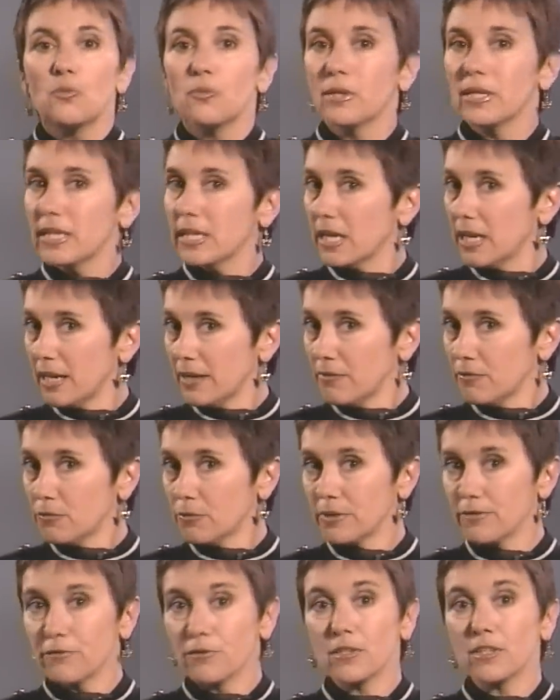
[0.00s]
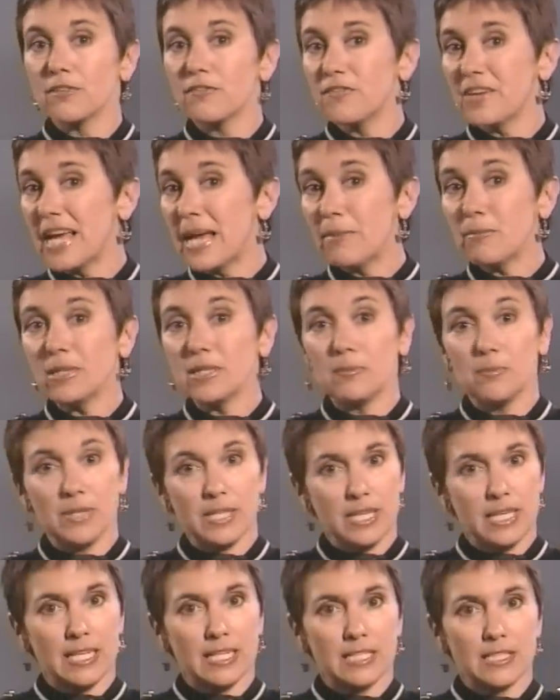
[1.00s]
Recovery for the family
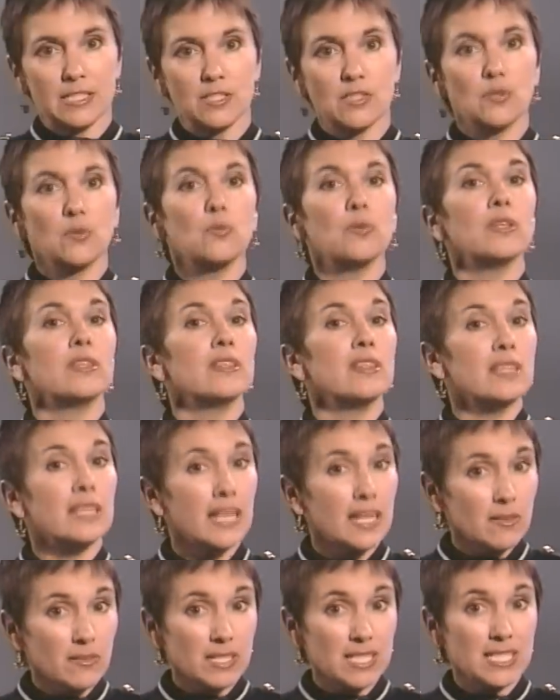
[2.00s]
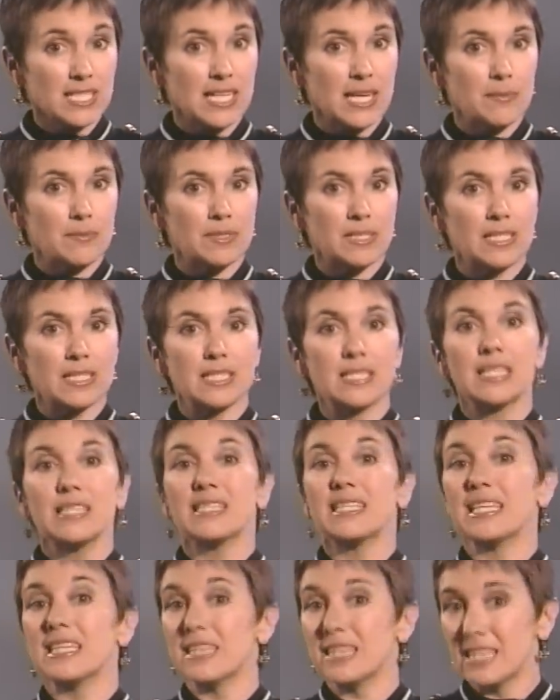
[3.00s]
begins with their acceptance
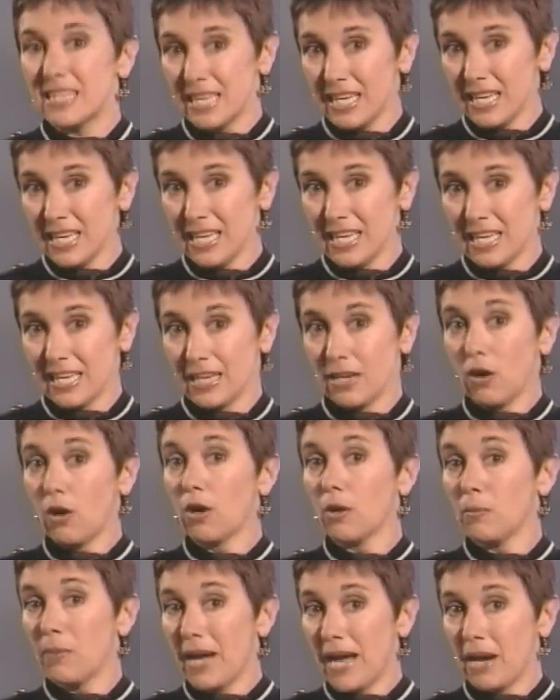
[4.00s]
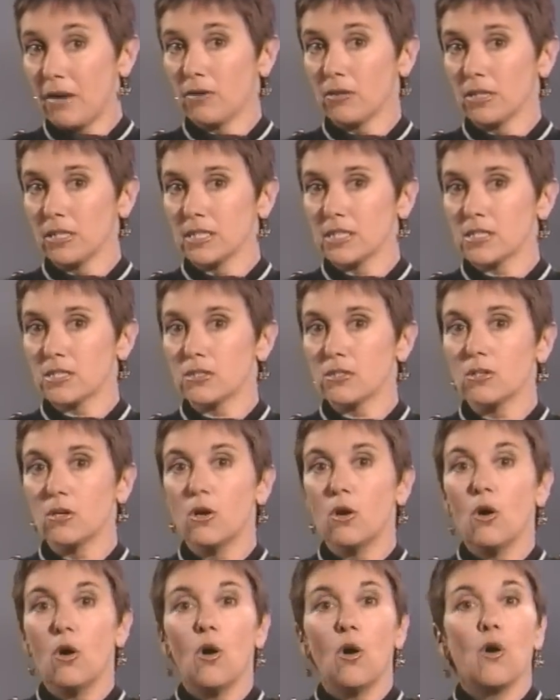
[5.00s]
that they are powerless
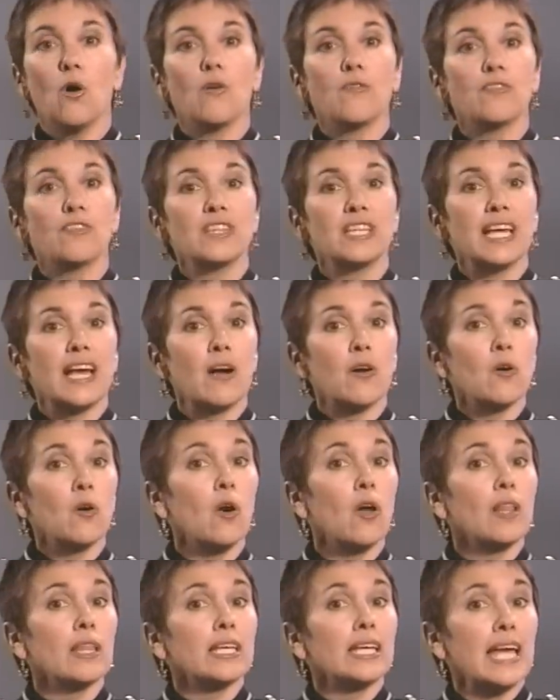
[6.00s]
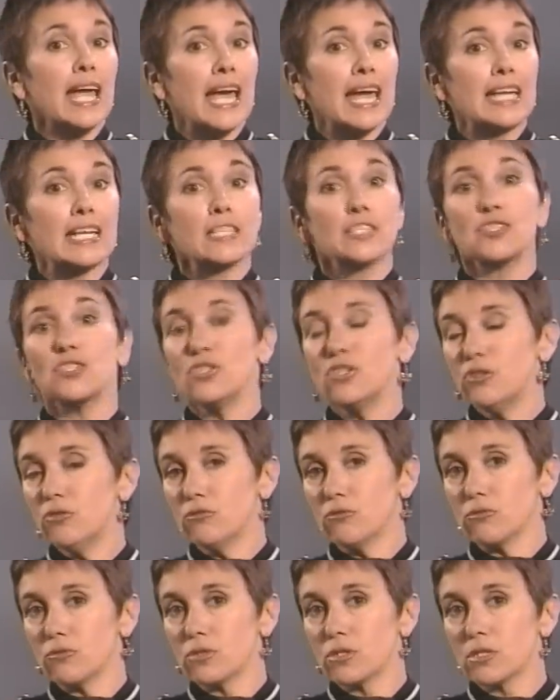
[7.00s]
over the alcoholic addict's
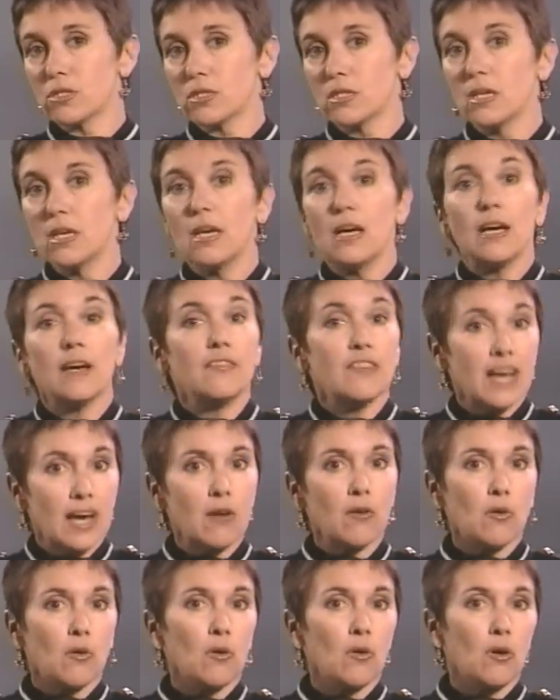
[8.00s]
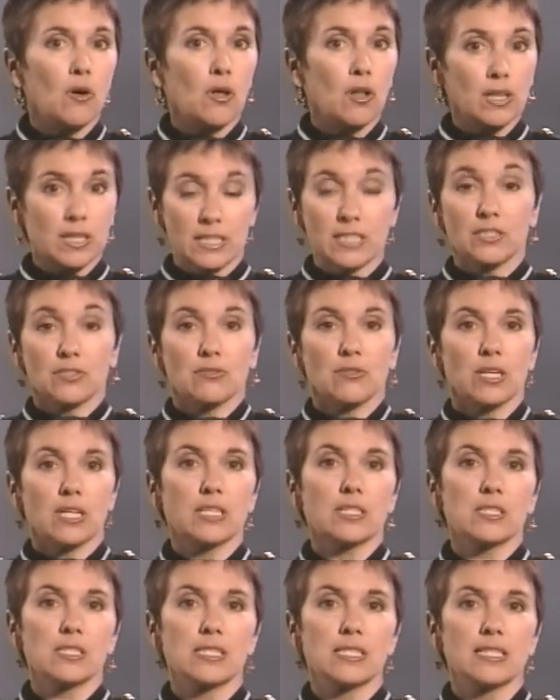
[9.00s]
use of alcohol and
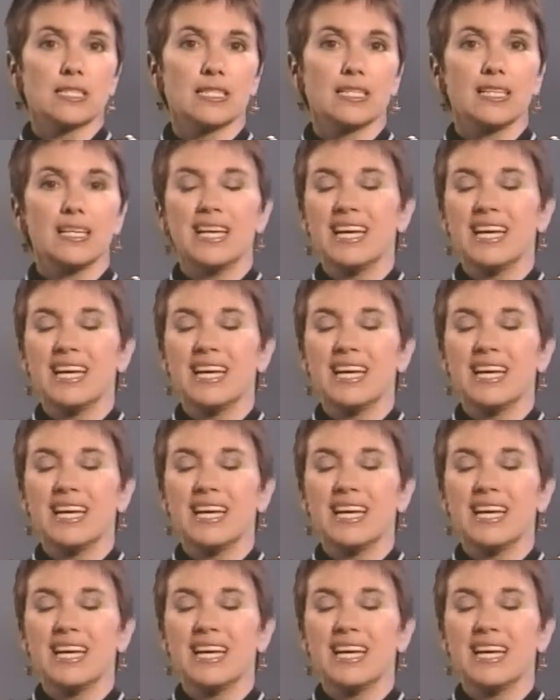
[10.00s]
drugs.